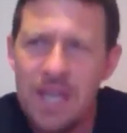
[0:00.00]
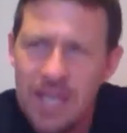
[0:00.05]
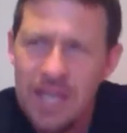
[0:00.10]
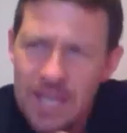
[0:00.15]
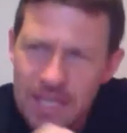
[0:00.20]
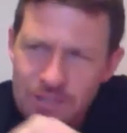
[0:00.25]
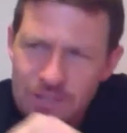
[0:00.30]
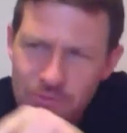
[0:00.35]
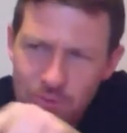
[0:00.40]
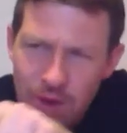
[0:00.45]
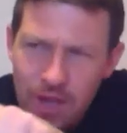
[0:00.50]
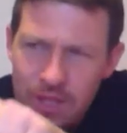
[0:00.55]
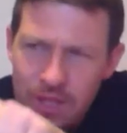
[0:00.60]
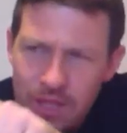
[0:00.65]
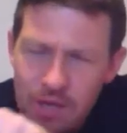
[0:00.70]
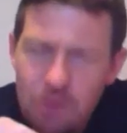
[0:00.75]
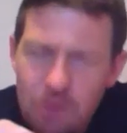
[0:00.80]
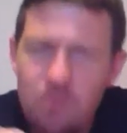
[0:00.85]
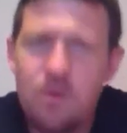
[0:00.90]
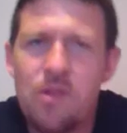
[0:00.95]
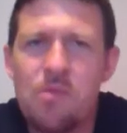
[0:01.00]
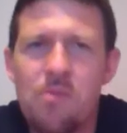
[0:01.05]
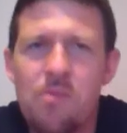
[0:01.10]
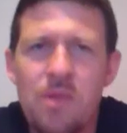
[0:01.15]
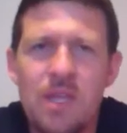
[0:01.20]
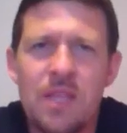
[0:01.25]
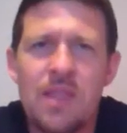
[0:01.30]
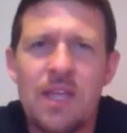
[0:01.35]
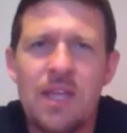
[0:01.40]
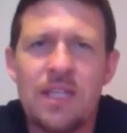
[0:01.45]
He's right there with
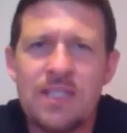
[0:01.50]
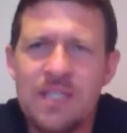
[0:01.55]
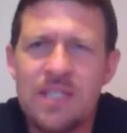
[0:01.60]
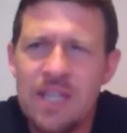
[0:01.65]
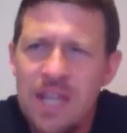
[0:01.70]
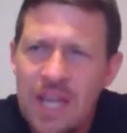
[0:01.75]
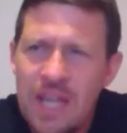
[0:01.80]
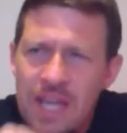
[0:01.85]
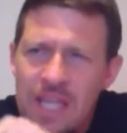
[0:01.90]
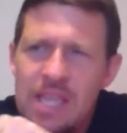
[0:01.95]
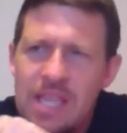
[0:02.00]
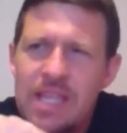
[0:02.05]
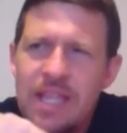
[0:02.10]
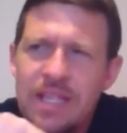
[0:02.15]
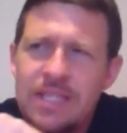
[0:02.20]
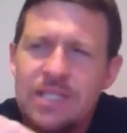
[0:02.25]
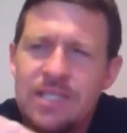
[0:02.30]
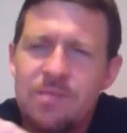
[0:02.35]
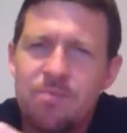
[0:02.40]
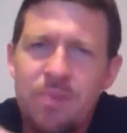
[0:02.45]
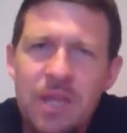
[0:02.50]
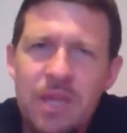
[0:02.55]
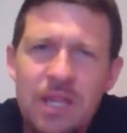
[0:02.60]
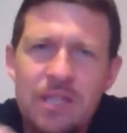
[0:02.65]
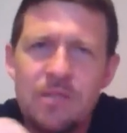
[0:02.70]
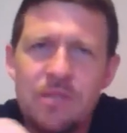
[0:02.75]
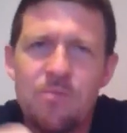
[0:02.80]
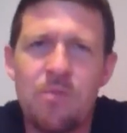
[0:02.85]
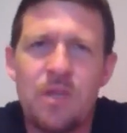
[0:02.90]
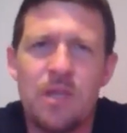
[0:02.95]
me in that sin. He can speak
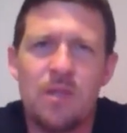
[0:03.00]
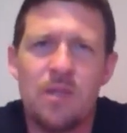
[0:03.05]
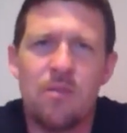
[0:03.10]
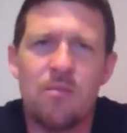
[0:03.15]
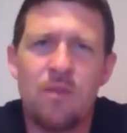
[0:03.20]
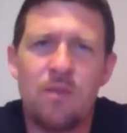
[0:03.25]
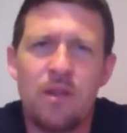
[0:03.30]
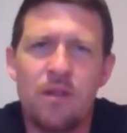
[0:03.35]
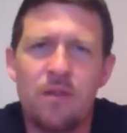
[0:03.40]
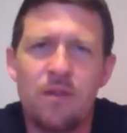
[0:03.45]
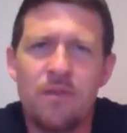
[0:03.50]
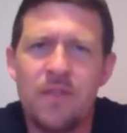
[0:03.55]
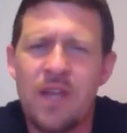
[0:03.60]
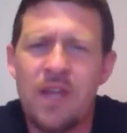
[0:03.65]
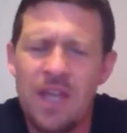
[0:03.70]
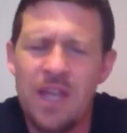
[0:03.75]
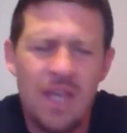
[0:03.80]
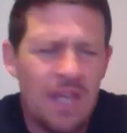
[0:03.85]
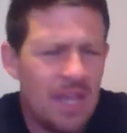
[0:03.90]
to me in the middle of that.